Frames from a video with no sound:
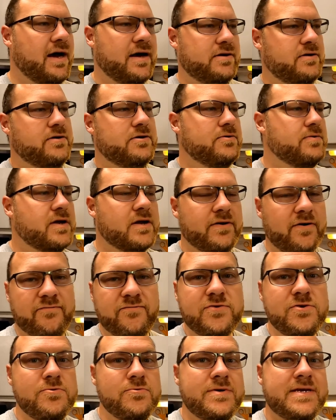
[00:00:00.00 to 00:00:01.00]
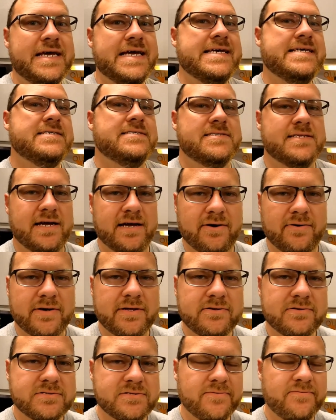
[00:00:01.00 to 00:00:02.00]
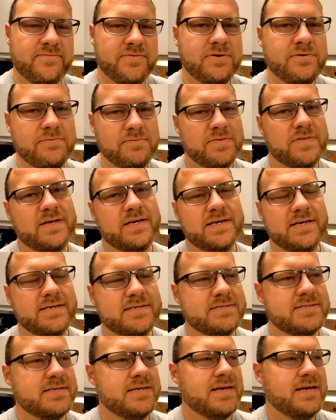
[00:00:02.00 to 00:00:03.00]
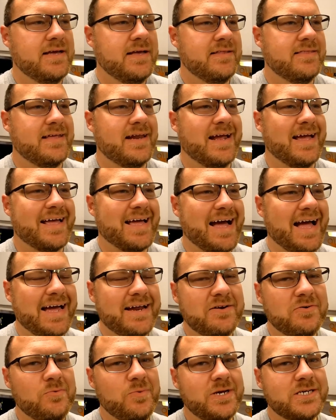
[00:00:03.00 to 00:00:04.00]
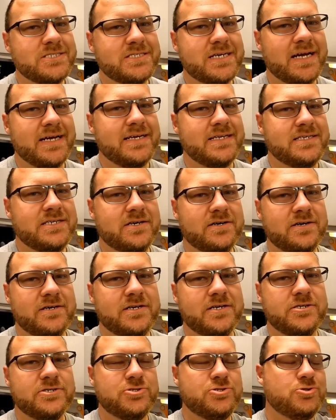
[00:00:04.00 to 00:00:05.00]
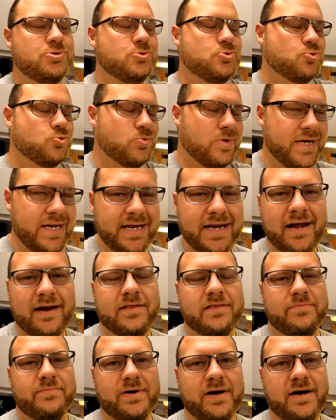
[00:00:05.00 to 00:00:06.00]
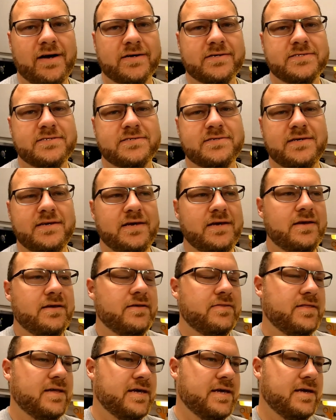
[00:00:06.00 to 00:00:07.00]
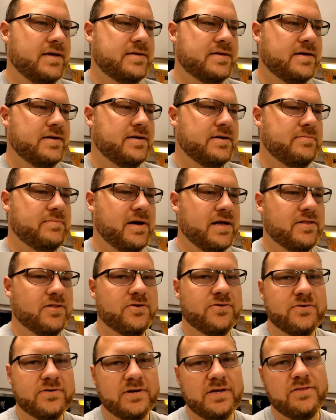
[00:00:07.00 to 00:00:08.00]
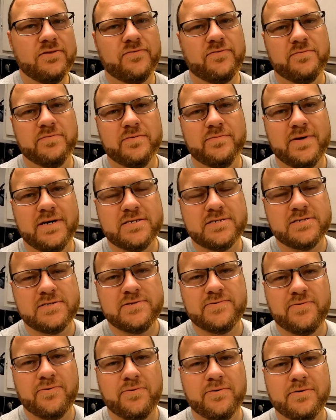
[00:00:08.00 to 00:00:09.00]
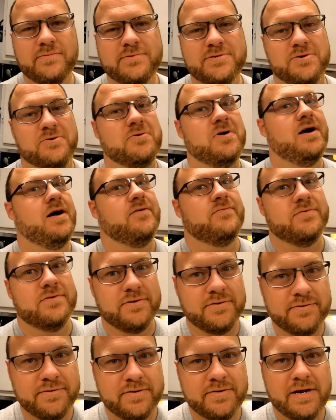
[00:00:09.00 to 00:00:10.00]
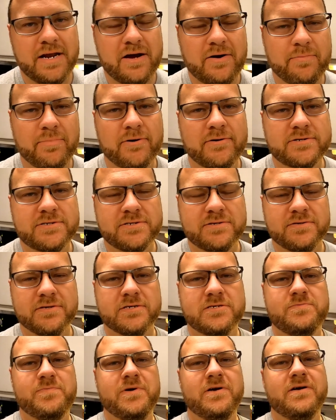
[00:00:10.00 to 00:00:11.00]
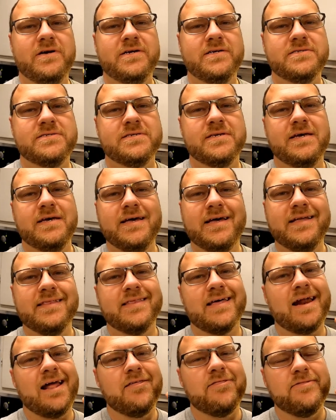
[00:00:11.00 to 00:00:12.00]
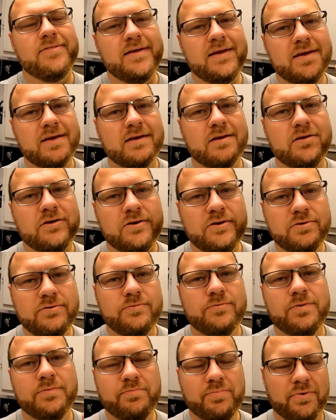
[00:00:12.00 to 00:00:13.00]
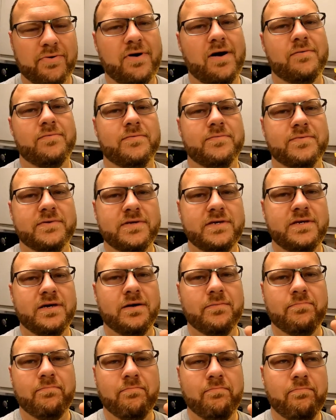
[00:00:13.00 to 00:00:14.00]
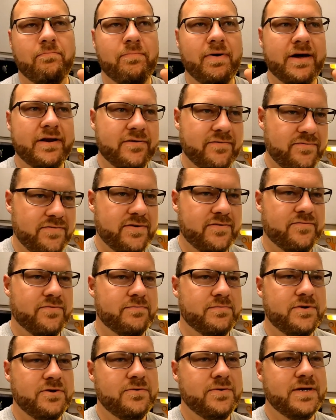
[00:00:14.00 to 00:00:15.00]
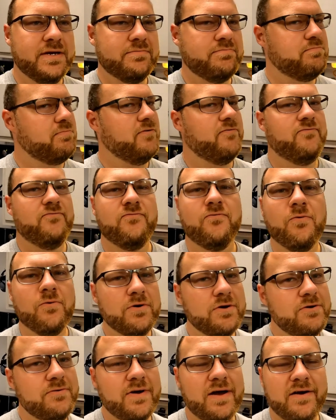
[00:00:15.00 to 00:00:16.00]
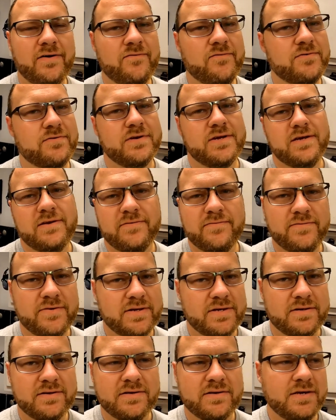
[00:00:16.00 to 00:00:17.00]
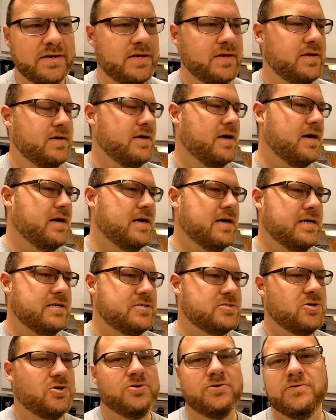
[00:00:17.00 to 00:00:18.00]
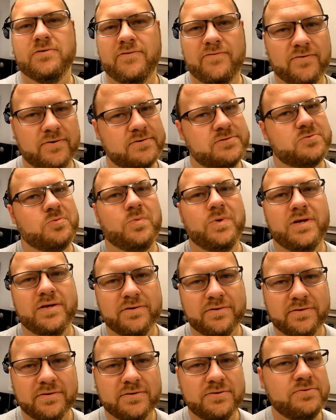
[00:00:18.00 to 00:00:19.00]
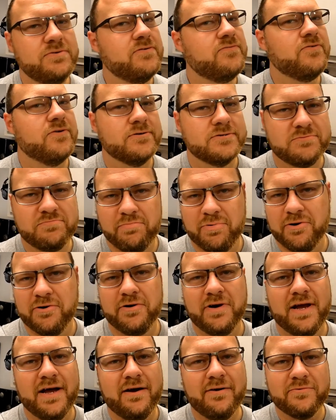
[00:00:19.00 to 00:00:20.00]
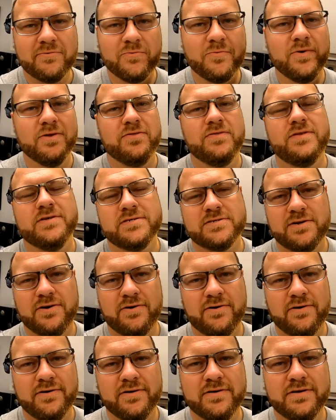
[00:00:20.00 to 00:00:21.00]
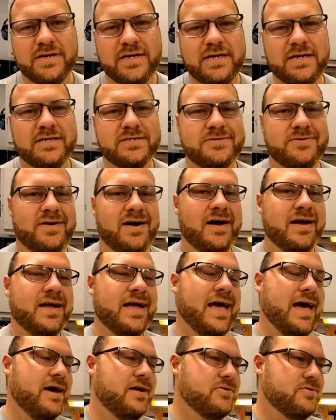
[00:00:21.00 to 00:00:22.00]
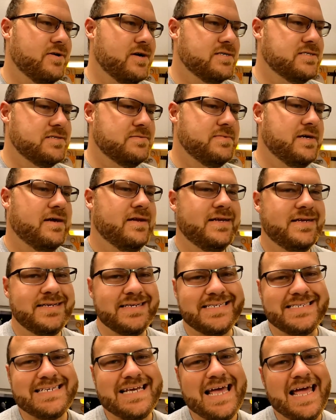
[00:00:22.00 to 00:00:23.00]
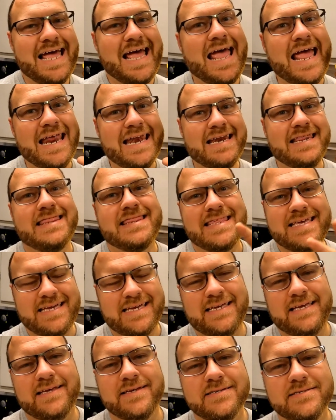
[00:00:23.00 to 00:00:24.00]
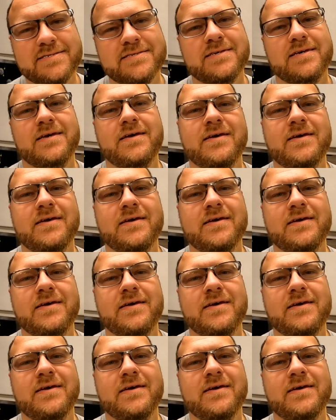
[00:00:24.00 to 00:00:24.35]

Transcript: I don't know, a few days now. And there's a few things that I kind of wish I had done straight out of the box that um, I learned either from the message forums or I've learned now personal experience that I think you would probably benefit from doing before you ever even uh, turn the first wheel, do the first burnout with this car. So I categorize them down into 10 things.